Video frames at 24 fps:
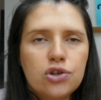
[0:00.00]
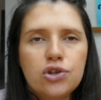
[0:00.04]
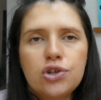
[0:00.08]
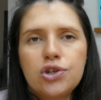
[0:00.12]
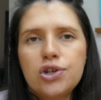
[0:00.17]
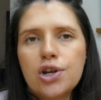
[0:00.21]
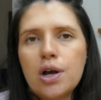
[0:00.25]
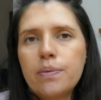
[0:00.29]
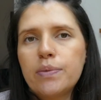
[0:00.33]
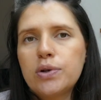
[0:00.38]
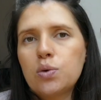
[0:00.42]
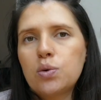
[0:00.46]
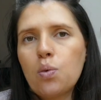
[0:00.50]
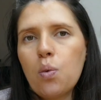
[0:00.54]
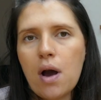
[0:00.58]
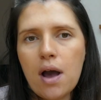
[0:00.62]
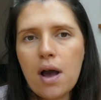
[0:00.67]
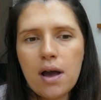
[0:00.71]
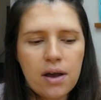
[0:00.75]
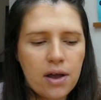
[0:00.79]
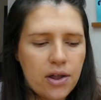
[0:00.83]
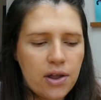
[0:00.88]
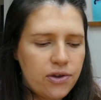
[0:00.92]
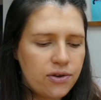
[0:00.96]
so much
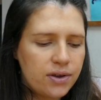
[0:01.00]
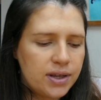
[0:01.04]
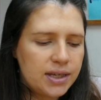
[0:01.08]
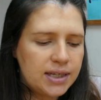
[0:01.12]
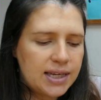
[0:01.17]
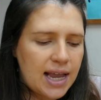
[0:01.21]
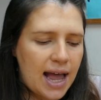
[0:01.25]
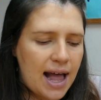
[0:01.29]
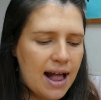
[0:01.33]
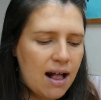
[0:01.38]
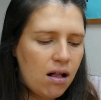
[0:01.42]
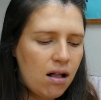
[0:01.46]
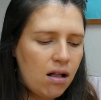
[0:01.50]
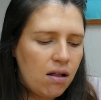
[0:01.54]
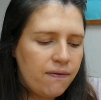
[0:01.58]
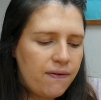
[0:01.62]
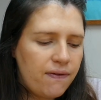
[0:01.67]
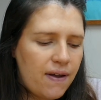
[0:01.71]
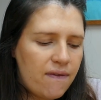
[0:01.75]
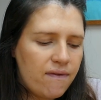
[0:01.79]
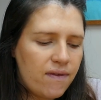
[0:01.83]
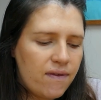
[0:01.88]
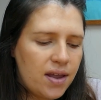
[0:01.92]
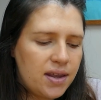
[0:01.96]
work on yourself,
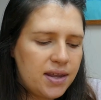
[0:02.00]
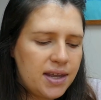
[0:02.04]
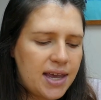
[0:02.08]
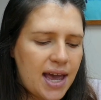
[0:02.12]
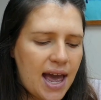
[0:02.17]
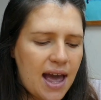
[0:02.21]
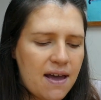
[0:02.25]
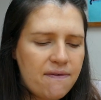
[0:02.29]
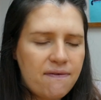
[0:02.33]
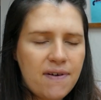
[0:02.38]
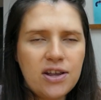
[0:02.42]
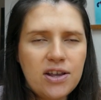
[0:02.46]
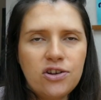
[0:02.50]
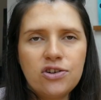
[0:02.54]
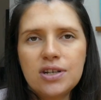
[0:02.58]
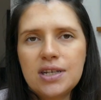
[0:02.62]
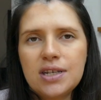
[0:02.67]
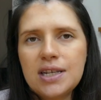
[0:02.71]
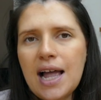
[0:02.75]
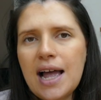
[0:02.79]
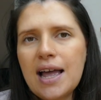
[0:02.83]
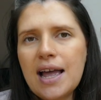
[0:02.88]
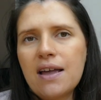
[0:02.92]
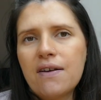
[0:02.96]
and then, yeah, they
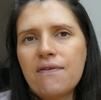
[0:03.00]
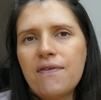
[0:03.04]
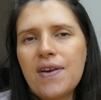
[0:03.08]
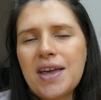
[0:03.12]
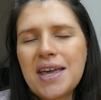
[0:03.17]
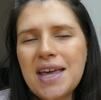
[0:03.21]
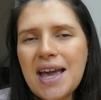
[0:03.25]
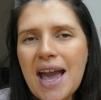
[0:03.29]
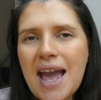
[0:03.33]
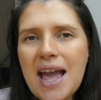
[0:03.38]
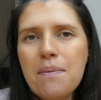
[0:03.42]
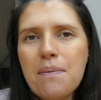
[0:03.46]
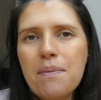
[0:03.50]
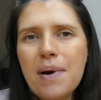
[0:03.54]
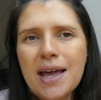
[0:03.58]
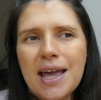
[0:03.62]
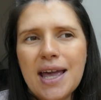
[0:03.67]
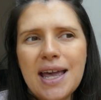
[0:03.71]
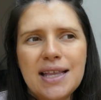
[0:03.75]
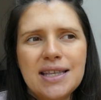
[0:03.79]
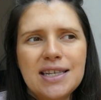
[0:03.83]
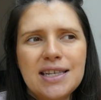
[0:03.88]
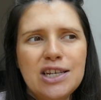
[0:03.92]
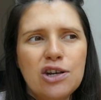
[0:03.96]
just, like, they came
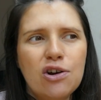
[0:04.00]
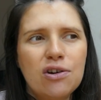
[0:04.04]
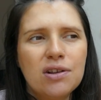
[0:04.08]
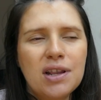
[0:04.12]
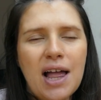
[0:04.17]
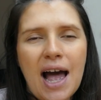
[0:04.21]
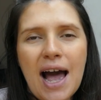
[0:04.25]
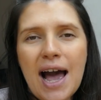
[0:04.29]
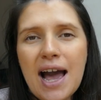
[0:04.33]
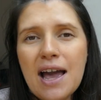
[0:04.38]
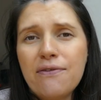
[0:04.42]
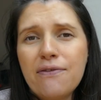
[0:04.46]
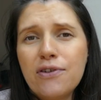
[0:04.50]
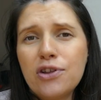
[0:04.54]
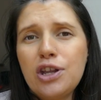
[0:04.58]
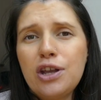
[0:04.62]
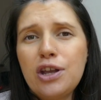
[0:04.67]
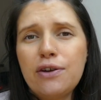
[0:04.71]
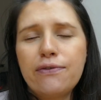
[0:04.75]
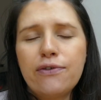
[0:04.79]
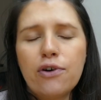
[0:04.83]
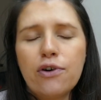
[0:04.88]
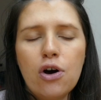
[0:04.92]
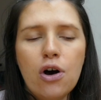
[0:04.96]
back into your life, and
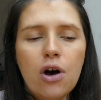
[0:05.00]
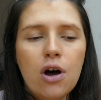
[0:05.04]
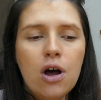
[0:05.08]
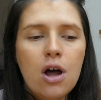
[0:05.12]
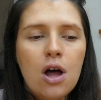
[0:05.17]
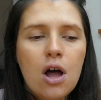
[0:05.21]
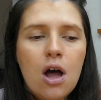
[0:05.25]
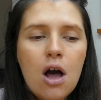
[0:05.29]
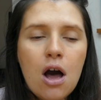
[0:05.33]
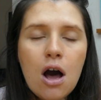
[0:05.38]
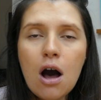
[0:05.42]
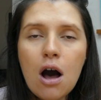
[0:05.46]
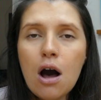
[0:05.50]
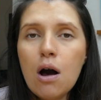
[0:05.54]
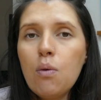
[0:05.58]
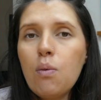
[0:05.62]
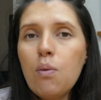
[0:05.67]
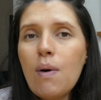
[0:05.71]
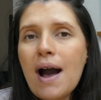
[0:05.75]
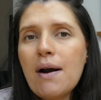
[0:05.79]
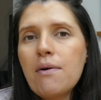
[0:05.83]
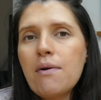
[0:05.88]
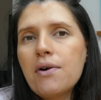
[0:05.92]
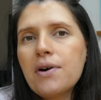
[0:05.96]
you thought, oh,
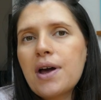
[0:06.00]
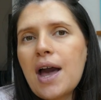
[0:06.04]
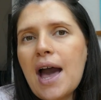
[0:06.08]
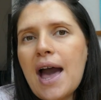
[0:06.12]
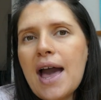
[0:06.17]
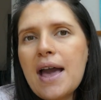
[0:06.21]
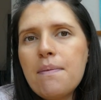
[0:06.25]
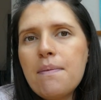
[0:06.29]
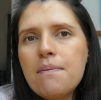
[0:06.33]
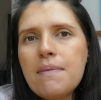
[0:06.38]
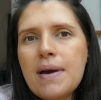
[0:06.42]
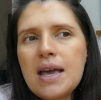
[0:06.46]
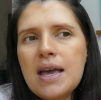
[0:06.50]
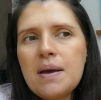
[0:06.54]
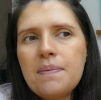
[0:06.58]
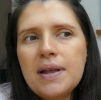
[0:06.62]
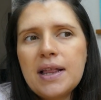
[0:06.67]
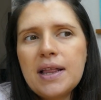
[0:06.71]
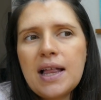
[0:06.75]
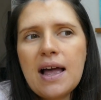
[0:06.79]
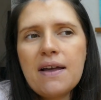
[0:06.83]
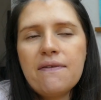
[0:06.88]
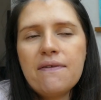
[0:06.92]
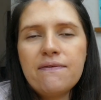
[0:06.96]
wow, okay, maybe,
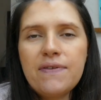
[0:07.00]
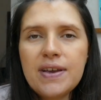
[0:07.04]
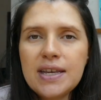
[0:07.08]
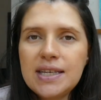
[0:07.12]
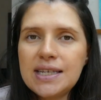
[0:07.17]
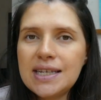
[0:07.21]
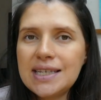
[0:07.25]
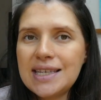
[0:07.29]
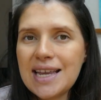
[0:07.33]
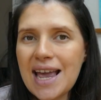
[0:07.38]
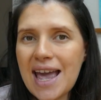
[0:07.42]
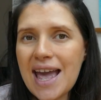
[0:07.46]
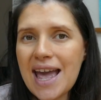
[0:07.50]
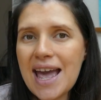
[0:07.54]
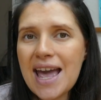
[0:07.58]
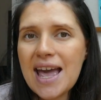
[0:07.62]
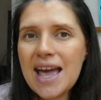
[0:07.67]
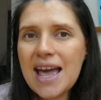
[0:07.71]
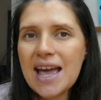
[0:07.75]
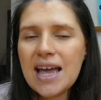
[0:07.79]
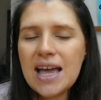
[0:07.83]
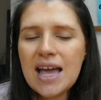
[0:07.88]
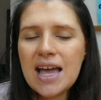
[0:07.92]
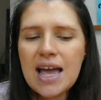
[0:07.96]
like, this is
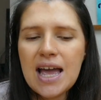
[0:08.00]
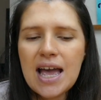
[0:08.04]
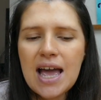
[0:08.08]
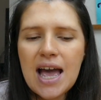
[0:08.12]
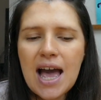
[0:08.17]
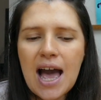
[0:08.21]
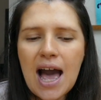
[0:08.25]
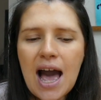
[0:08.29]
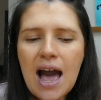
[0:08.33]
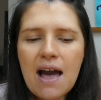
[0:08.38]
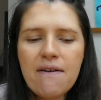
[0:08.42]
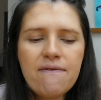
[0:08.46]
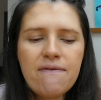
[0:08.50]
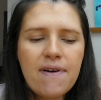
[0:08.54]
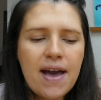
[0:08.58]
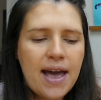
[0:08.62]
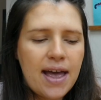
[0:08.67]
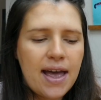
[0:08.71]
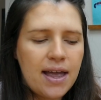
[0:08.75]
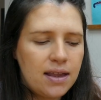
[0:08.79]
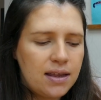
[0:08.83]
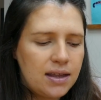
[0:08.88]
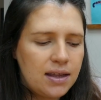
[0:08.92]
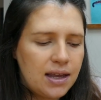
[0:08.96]
it. And
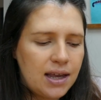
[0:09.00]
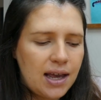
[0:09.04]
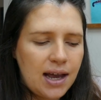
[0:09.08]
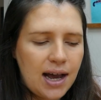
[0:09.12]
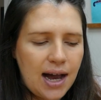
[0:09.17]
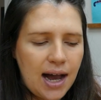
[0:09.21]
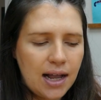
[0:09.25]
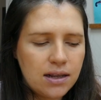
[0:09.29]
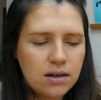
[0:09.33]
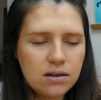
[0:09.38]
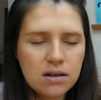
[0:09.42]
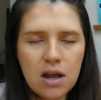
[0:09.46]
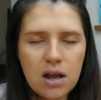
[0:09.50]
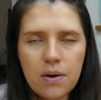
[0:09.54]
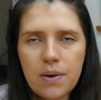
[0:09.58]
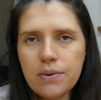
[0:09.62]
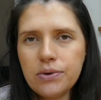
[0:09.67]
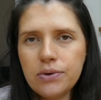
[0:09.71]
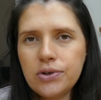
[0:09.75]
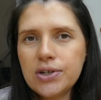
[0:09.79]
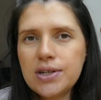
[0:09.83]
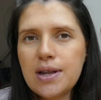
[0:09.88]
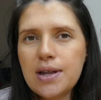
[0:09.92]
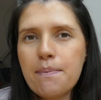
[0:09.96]
then, I don't know, it
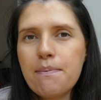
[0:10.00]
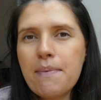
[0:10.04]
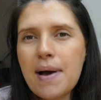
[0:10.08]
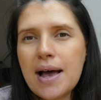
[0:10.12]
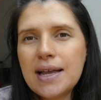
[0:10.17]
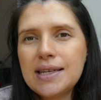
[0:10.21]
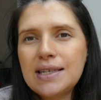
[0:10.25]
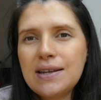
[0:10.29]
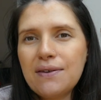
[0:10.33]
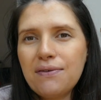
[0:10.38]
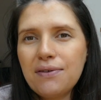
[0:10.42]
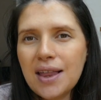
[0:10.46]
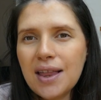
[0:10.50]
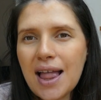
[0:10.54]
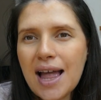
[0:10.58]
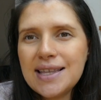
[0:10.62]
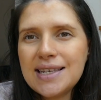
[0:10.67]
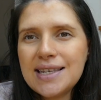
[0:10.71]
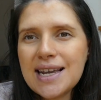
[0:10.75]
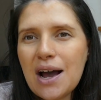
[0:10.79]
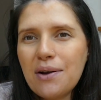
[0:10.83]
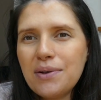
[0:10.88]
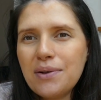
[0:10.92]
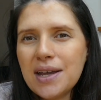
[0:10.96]
was just a massive
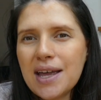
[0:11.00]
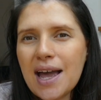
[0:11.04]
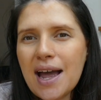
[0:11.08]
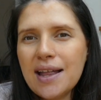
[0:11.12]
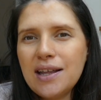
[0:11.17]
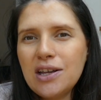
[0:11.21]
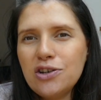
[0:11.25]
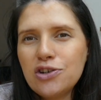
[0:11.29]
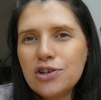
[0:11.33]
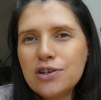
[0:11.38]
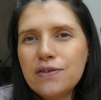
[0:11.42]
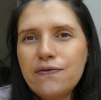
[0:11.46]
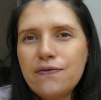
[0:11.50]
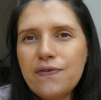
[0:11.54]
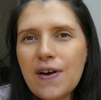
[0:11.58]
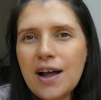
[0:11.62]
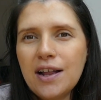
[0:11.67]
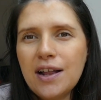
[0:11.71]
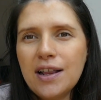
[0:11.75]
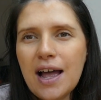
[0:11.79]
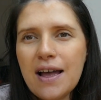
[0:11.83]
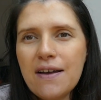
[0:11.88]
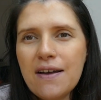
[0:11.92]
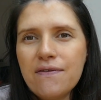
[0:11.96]
letdown again. It just
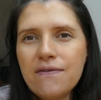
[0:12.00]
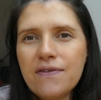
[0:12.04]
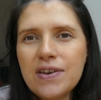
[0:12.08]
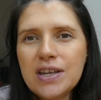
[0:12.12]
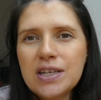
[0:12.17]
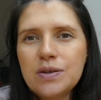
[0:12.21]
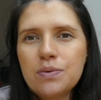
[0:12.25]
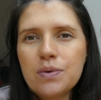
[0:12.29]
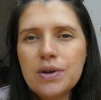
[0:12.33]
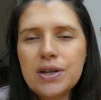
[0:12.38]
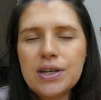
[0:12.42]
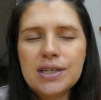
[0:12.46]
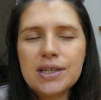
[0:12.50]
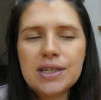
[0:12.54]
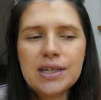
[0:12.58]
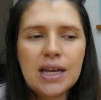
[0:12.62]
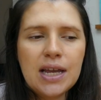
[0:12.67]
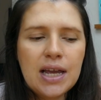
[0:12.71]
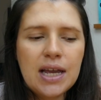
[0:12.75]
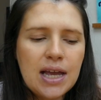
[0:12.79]
felt like this was